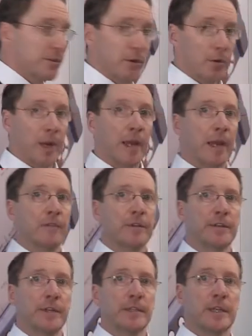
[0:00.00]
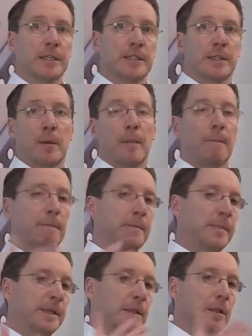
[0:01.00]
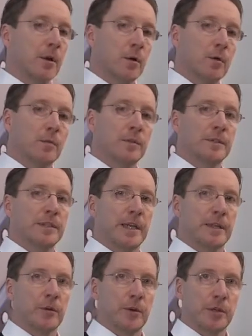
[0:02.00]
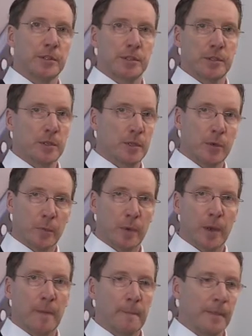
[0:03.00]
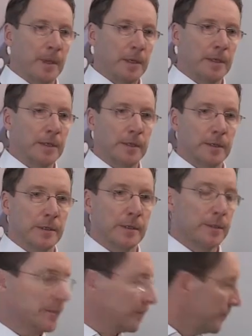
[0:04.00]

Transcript: So everything that's below 10 Hertz, we